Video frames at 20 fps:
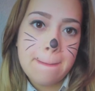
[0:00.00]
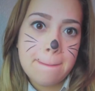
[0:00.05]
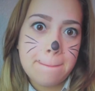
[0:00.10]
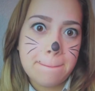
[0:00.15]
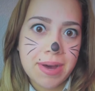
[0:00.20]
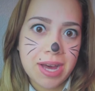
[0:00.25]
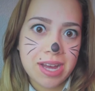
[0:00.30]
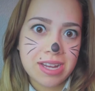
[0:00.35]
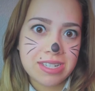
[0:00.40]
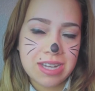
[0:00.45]

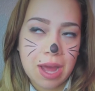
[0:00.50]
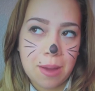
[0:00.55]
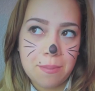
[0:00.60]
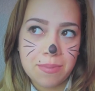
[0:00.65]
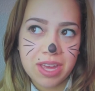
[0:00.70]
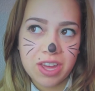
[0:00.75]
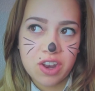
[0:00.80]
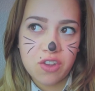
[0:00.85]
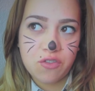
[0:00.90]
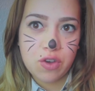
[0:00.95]
But
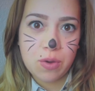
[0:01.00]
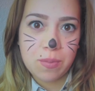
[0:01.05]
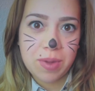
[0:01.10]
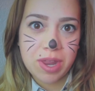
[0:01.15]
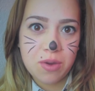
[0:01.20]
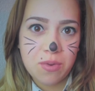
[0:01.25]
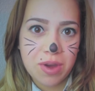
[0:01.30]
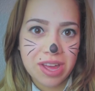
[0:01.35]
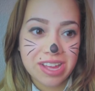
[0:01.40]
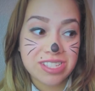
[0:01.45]
I'm going to film
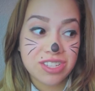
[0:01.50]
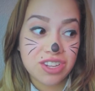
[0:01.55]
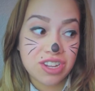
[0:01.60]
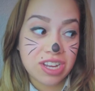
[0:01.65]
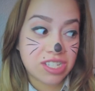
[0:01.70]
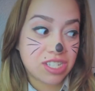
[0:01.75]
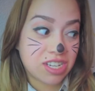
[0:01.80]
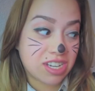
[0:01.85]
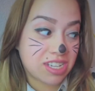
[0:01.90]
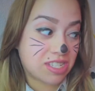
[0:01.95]
anyways, and you
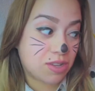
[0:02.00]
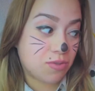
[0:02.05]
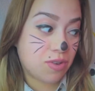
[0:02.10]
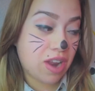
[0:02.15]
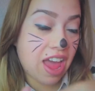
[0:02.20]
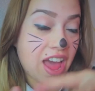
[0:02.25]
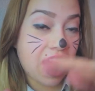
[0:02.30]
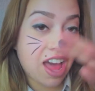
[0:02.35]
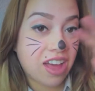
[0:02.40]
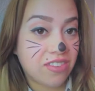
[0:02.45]
guys are going to see what
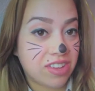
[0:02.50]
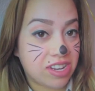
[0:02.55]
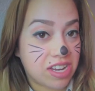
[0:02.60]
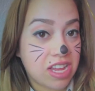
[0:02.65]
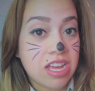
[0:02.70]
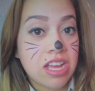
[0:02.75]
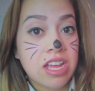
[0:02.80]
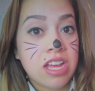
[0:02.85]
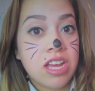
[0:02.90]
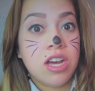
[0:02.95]
I have. And
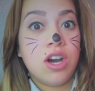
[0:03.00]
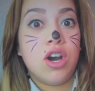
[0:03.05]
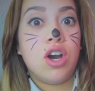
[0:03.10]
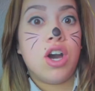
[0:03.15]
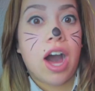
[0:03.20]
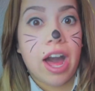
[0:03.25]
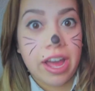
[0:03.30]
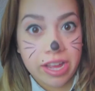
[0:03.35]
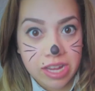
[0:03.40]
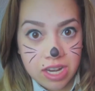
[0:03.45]

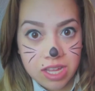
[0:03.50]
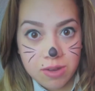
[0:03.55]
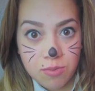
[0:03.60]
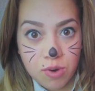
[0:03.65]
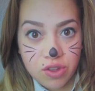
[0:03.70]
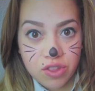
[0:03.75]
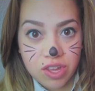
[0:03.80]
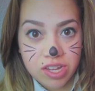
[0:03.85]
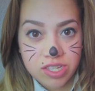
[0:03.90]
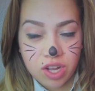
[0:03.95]
I can eat
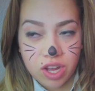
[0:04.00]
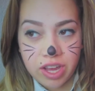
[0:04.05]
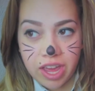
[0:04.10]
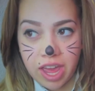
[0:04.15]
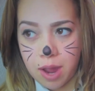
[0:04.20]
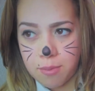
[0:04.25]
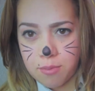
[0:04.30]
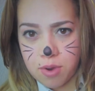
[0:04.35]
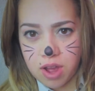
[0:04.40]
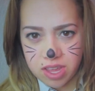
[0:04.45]
more things on
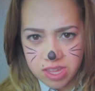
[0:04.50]
camera.